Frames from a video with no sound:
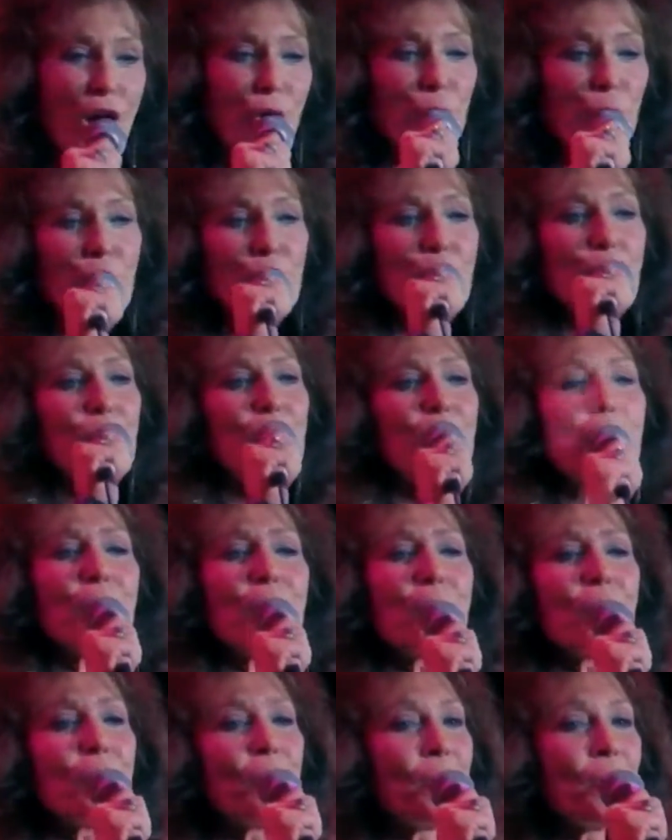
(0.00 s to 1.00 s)
Loretta Lynn was
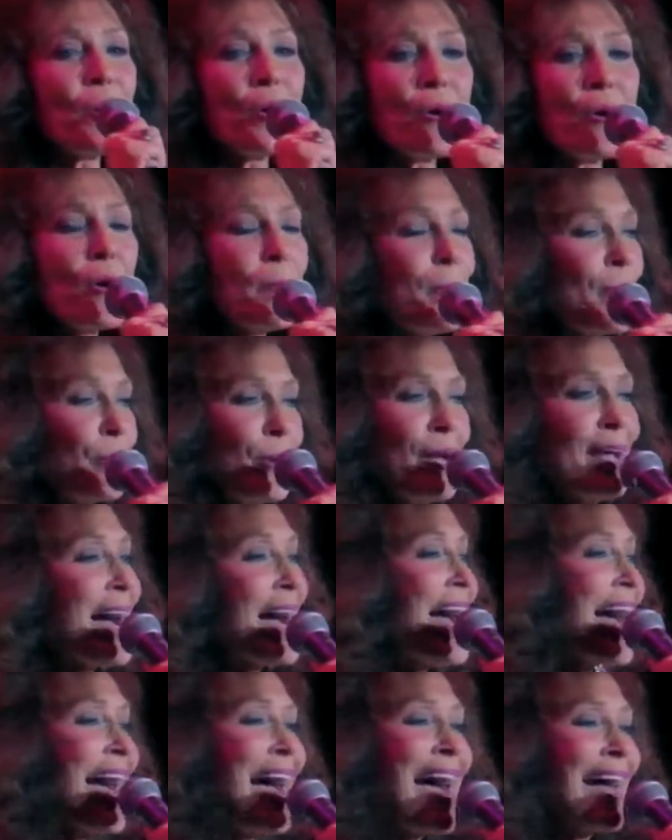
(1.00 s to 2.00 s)
always a
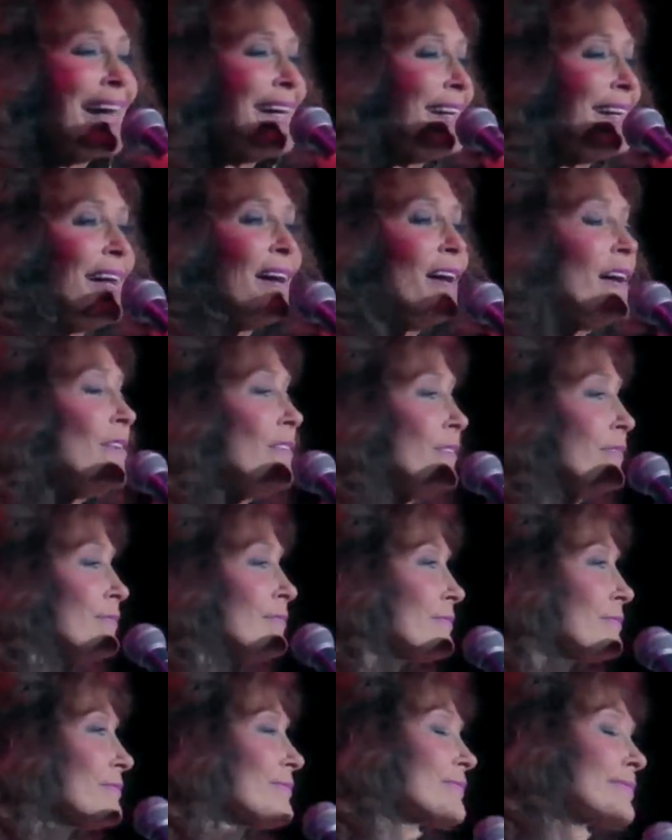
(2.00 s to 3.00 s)
legendary country figure,
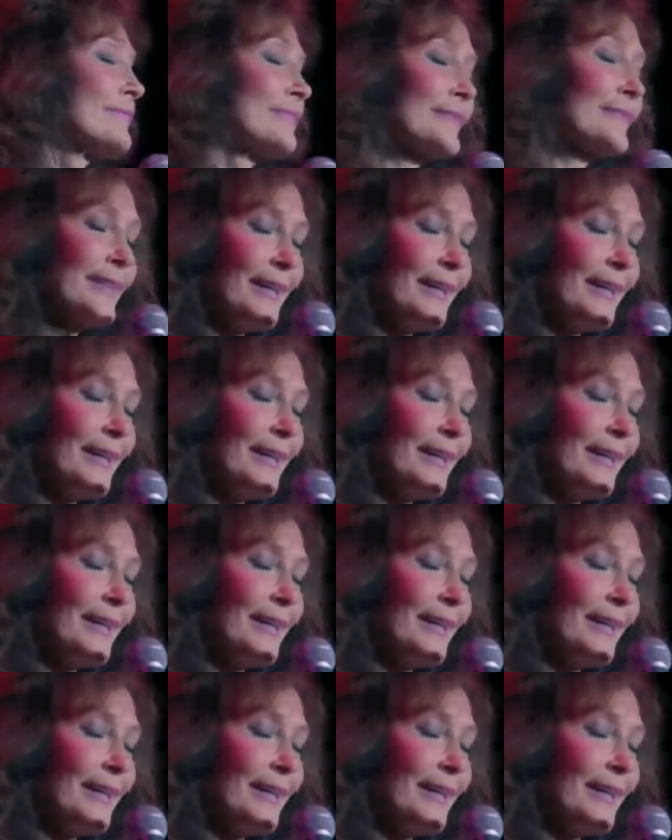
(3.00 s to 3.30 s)
you know, not just